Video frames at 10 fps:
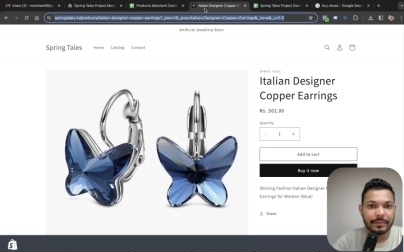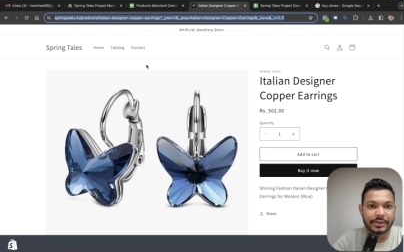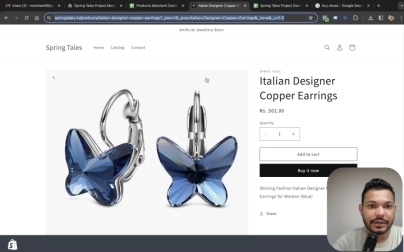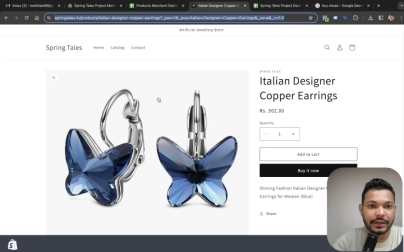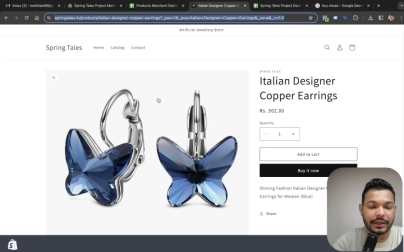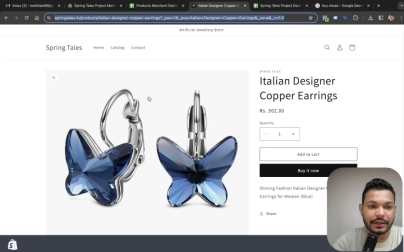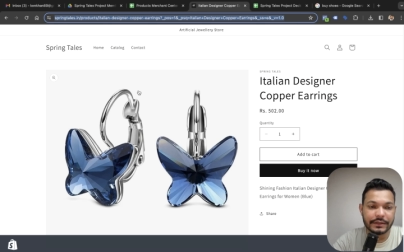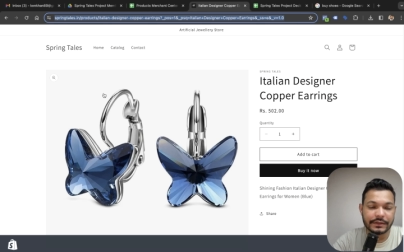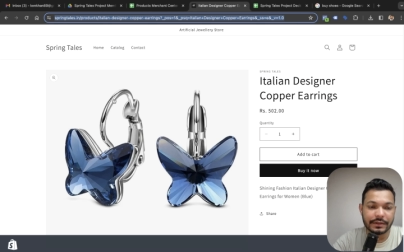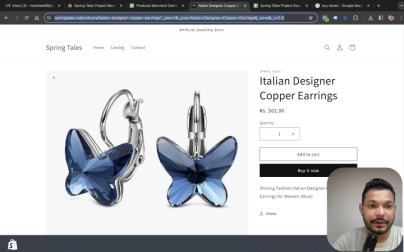image link
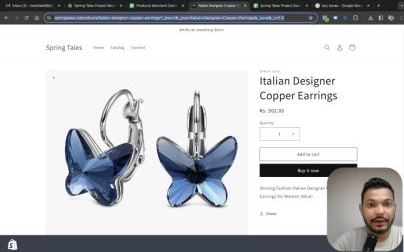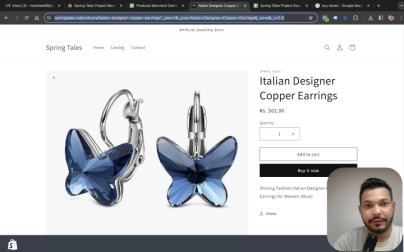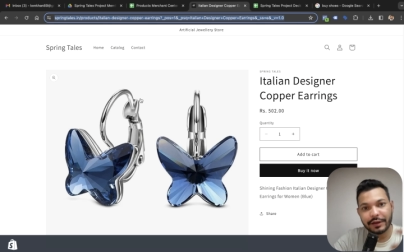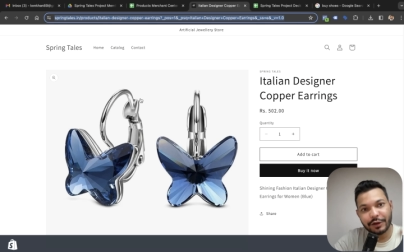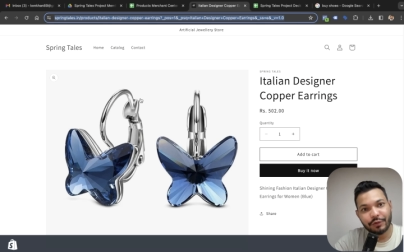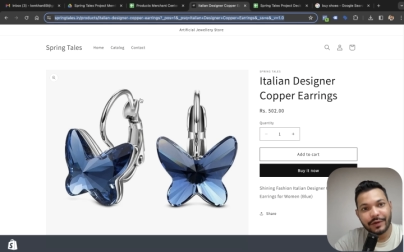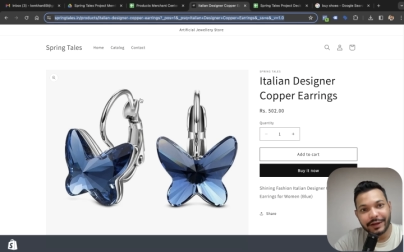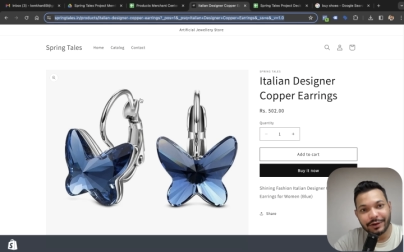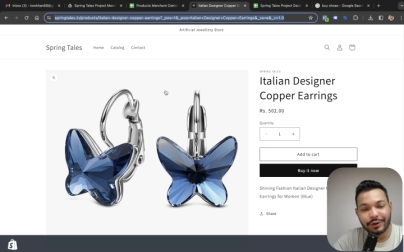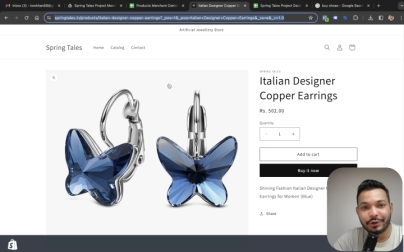is a bit difficult to
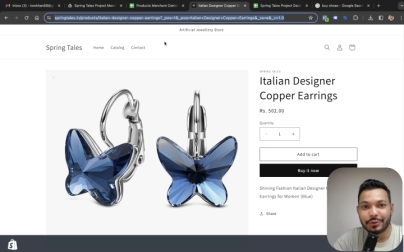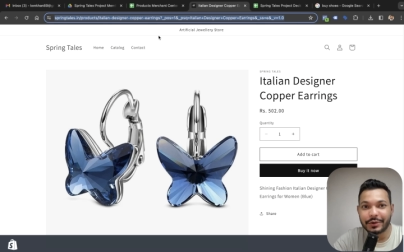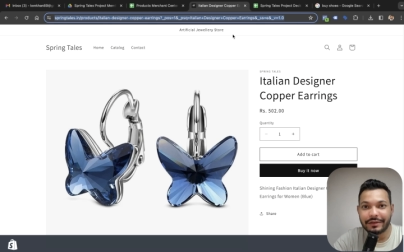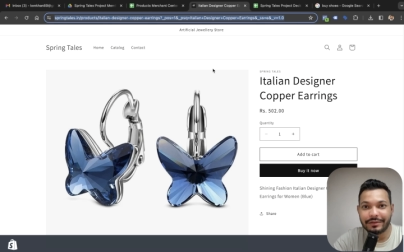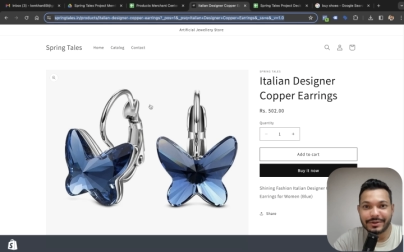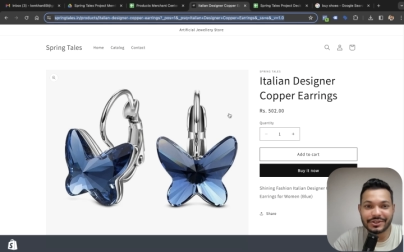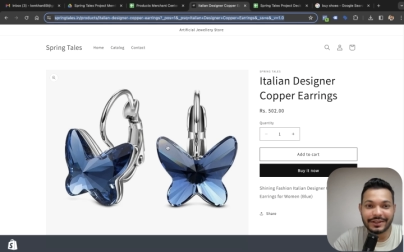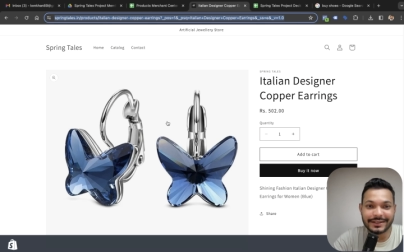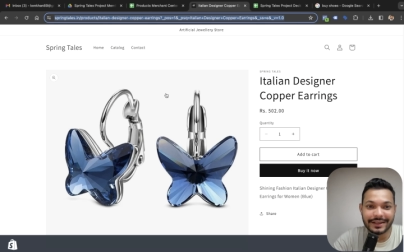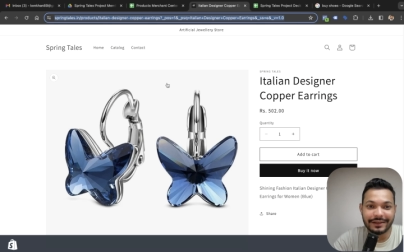find out. You don't have image
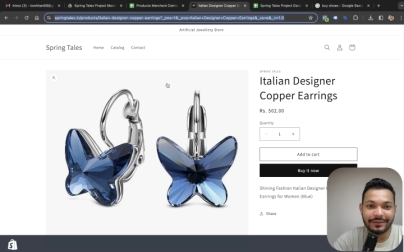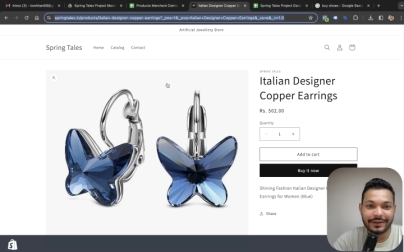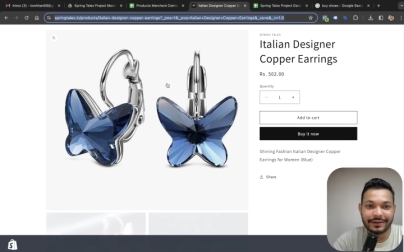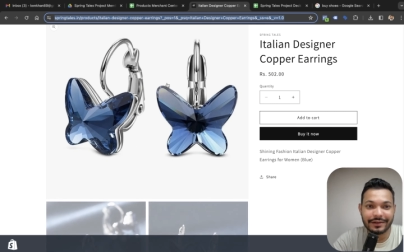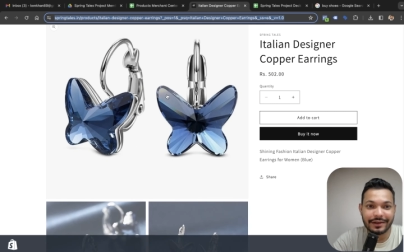link anywhere